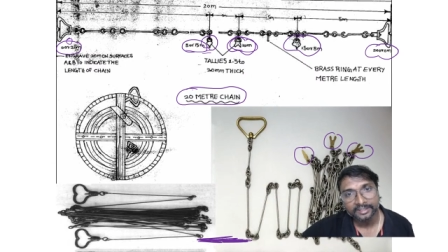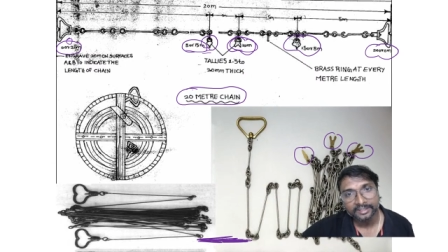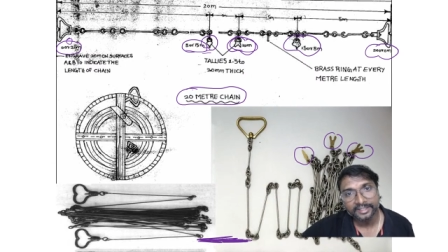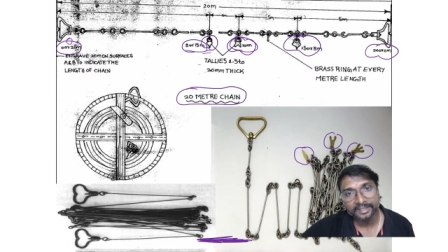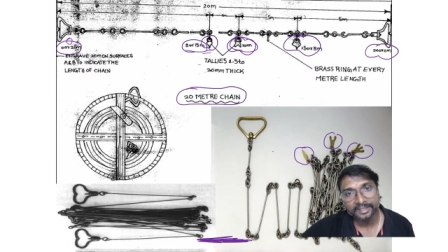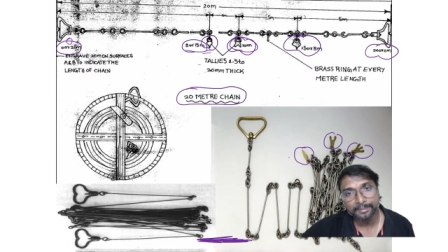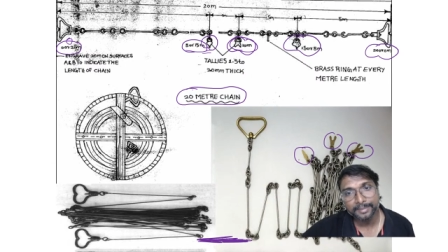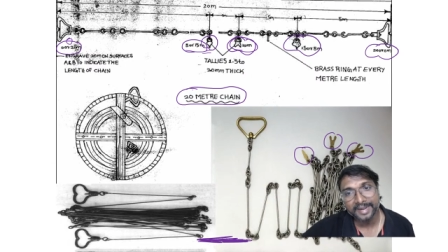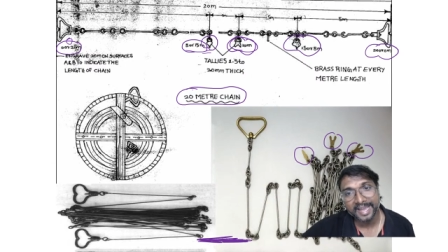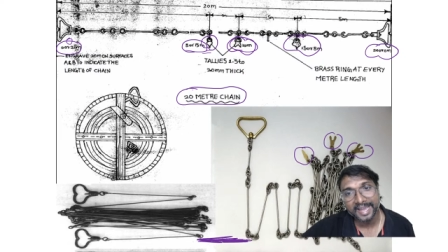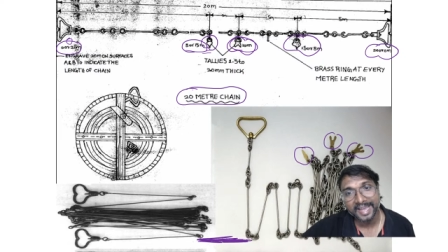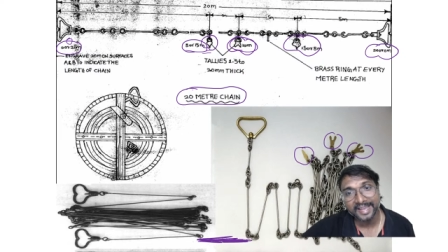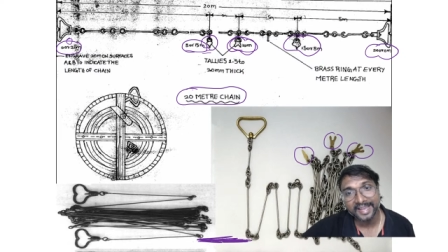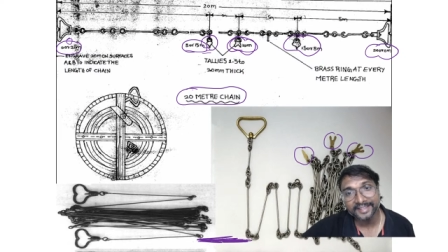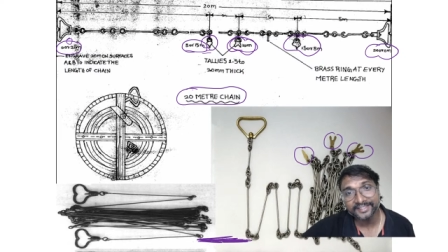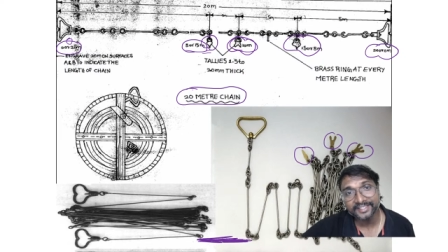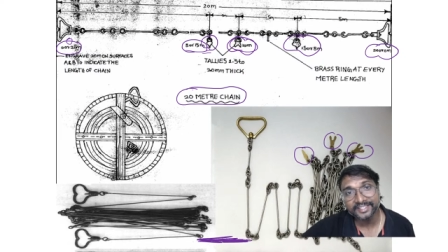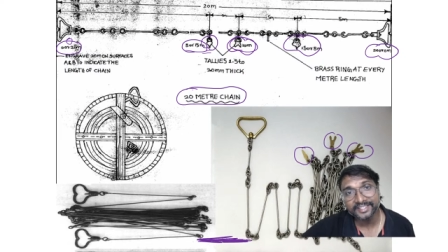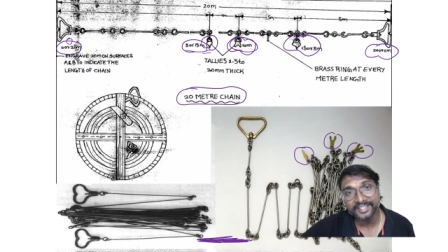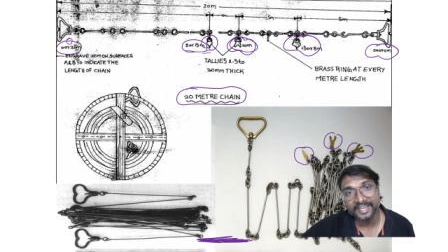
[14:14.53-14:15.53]
There are
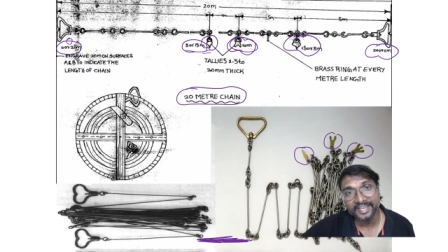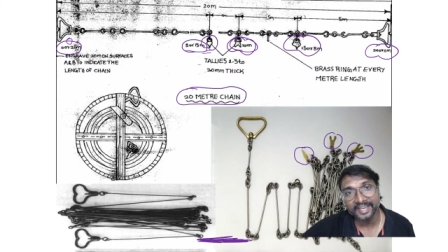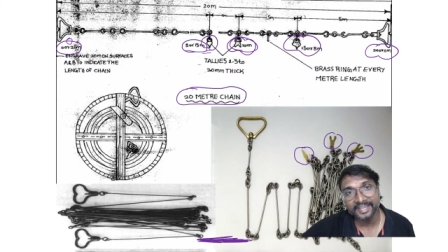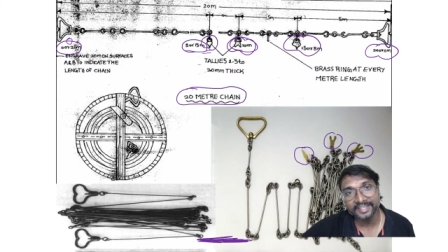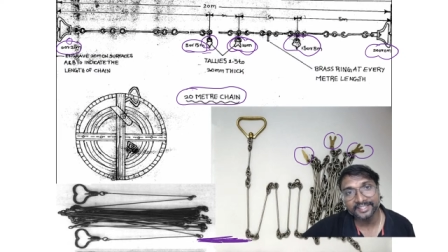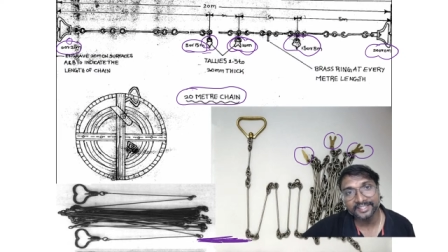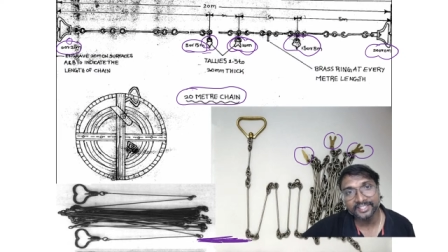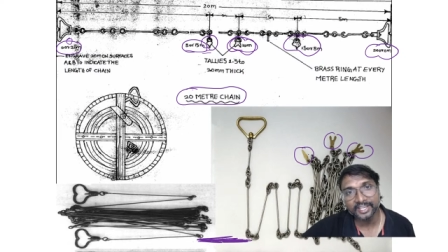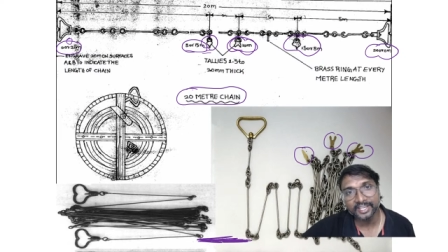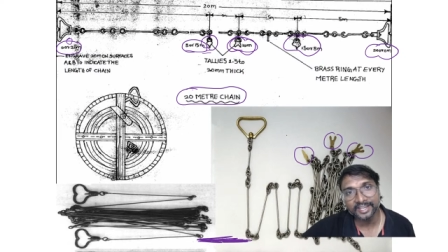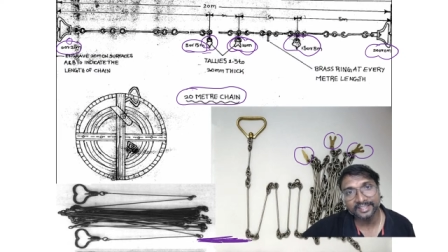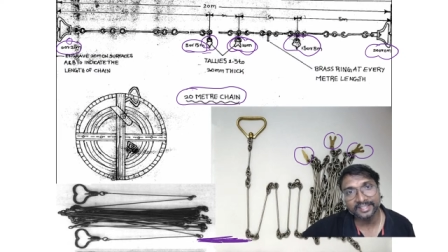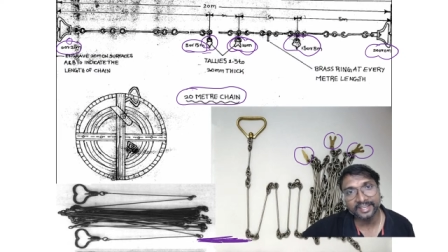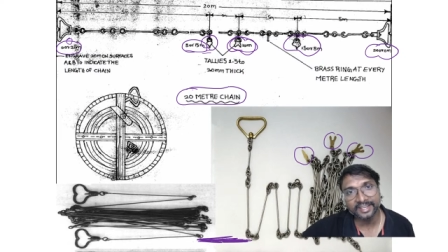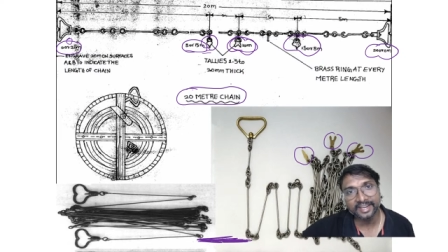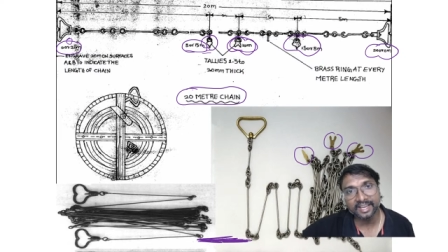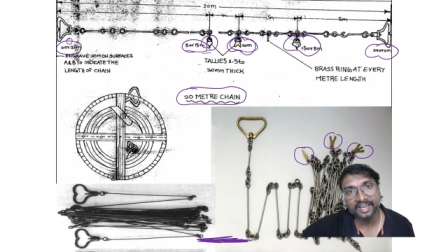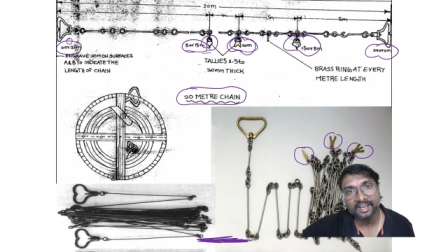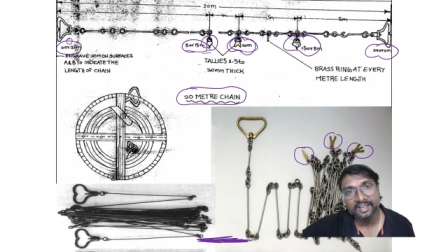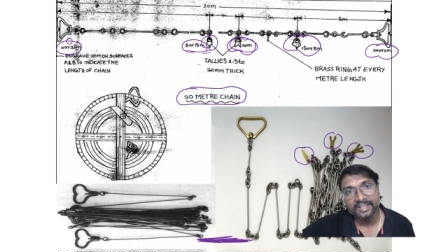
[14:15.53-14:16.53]
brass tallies are there
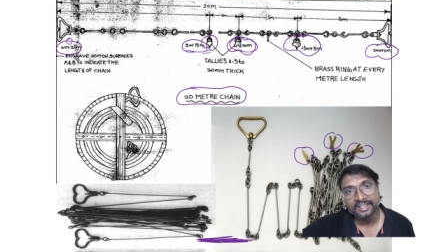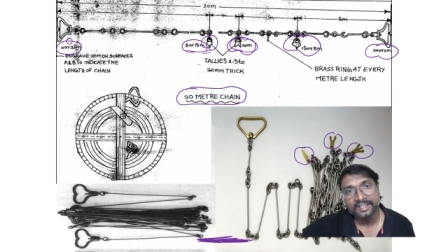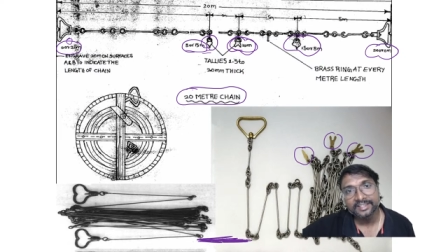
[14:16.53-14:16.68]
na.